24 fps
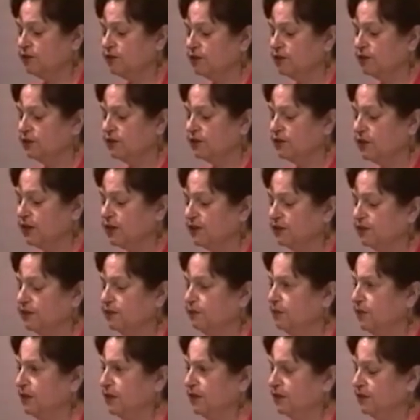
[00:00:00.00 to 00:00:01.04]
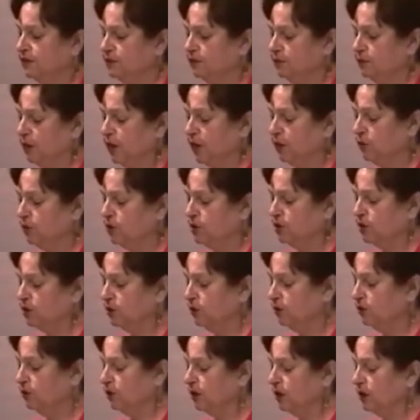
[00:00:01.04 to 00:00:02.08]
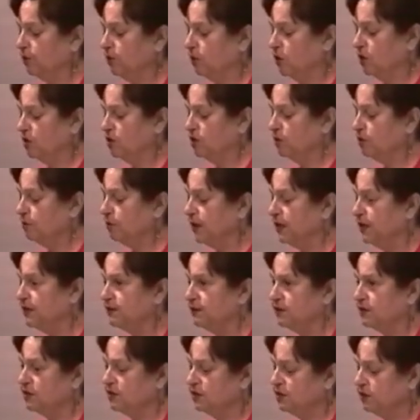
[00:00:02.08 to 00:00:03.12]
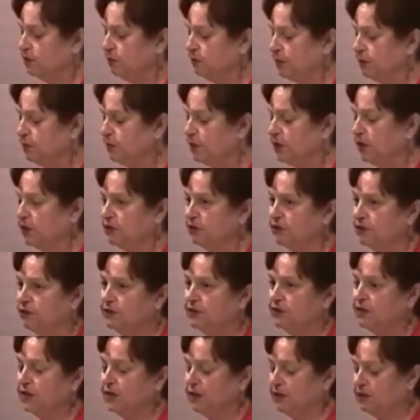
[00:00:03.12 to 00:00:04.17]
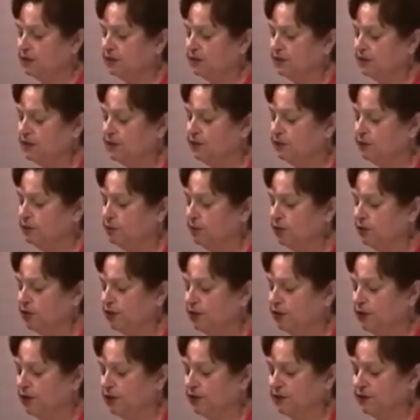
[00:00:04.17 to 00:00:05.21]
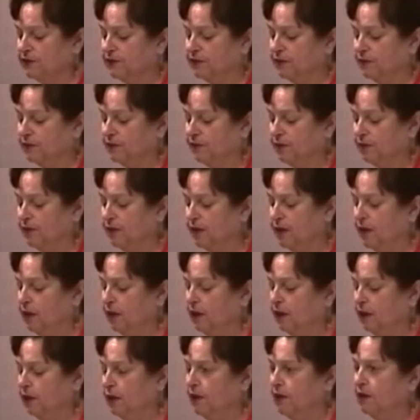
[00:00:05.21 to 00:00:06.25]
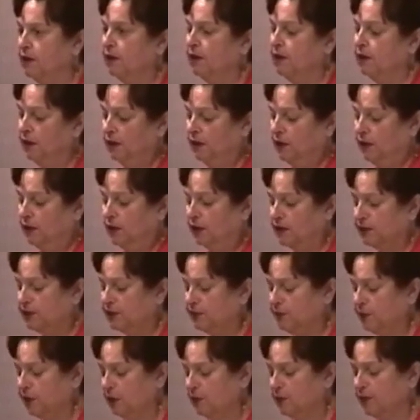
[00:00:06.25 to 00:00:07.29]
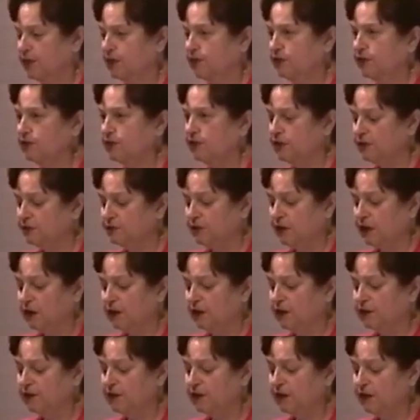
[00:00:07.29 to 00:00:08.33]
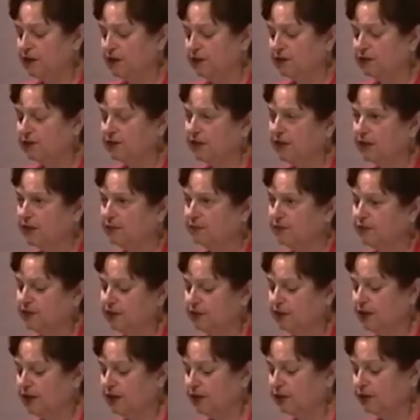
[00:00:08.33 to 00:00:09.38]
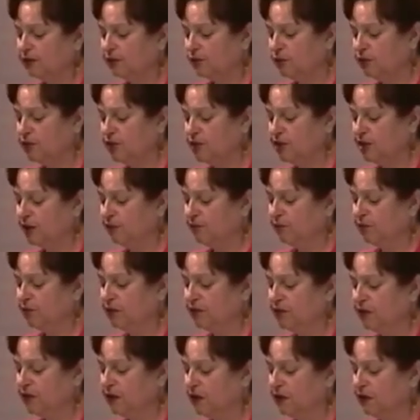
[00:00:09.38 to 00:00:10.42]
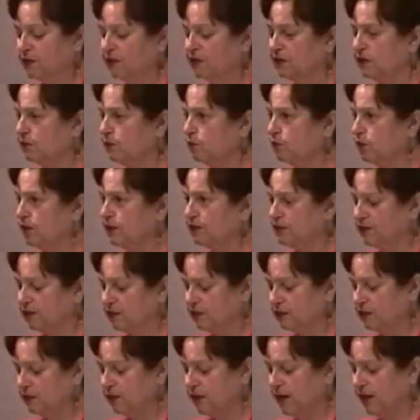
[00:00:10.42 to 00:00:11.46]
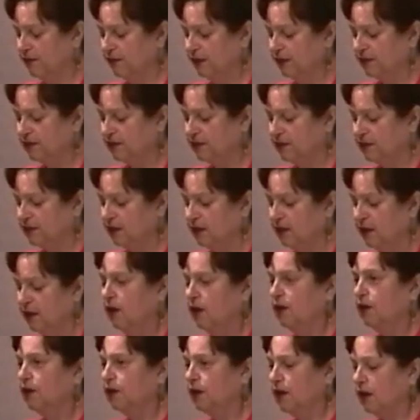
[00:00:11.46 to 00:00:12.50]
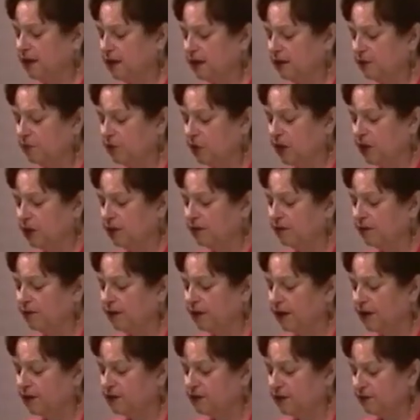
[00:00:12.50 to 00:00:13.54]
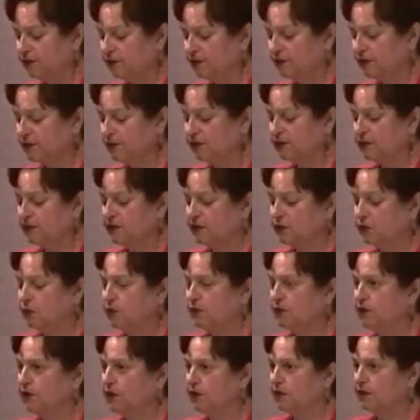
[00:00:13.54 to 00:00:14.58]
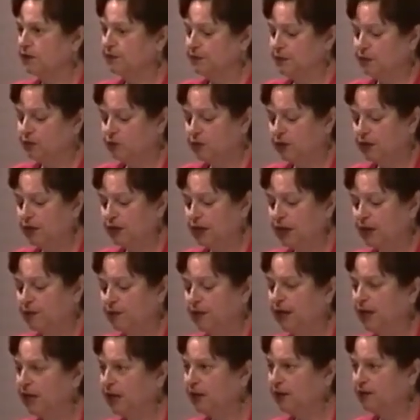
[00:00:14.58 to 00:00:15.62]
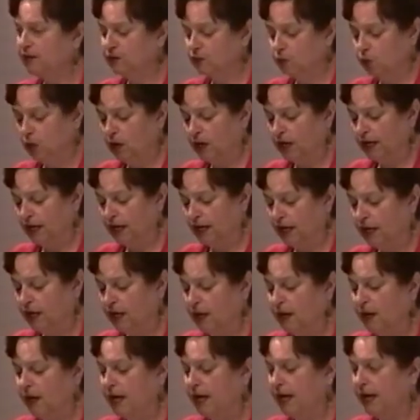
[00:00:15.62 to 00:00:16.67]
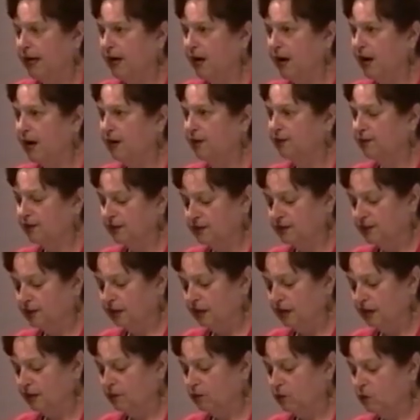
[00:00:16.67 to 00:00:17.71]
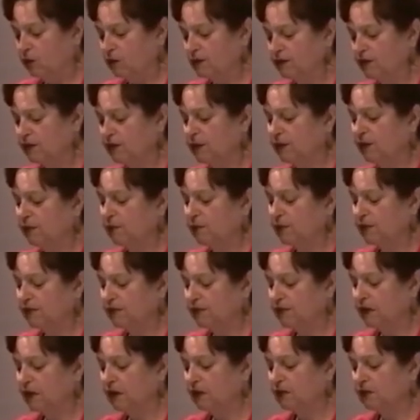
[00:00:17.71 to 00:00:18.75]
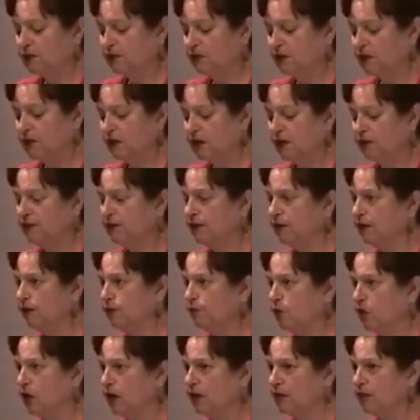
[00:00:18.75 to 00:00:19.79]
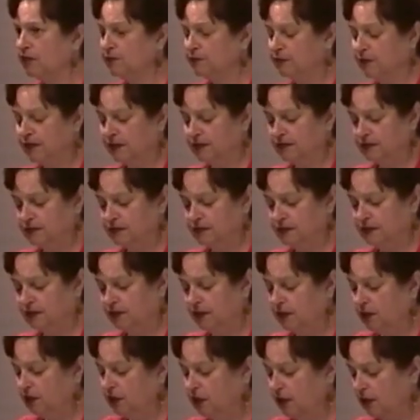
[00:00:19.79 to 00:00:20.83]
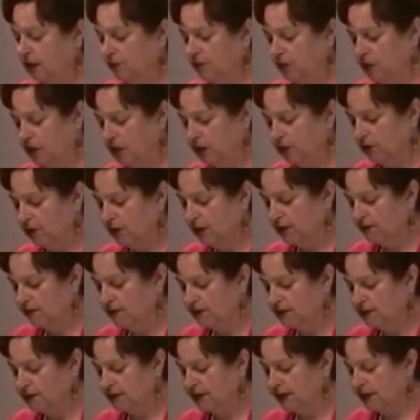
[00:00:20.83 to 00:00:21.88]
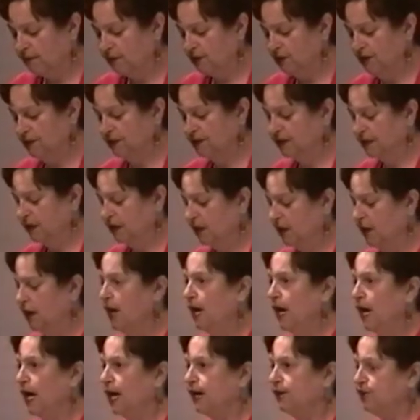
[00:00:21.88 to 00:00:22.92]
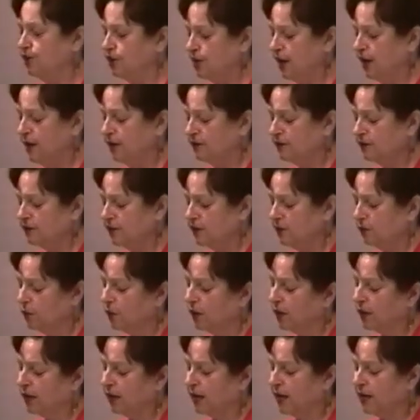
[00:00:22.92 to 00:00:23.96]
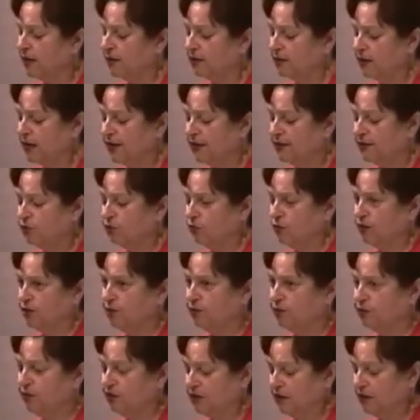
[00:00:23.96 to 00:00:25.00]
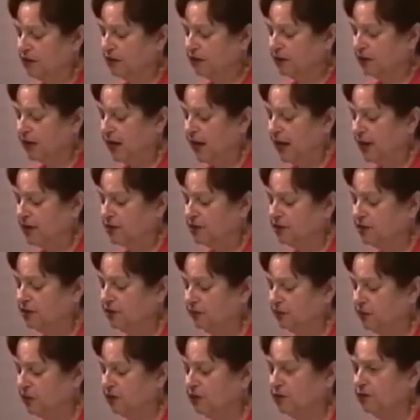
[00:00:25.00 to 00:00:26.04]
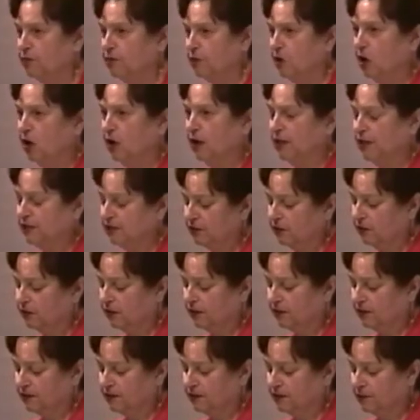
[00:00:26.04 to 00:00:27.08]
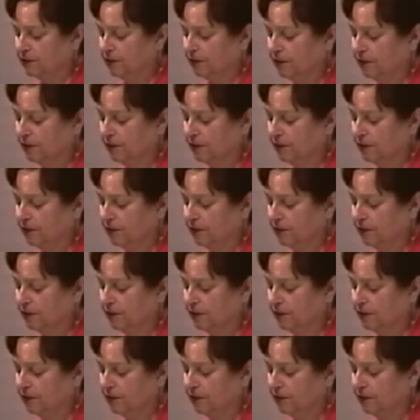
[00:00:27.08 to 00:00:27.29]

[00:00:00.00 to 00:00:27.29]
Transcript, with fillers: to discuss the means by which lunar and Martian bases could be built using in situ materials. In experiments using various heating schemes to heat and reshape basalts into bricks and ceramics, Lockheed Martin found differences in results between MLS-1, a high titanium crystalline basalt whose content approximates Apollo 11 samples, and JSC-1, a glass-rich basaltic ash similar to Mare soils.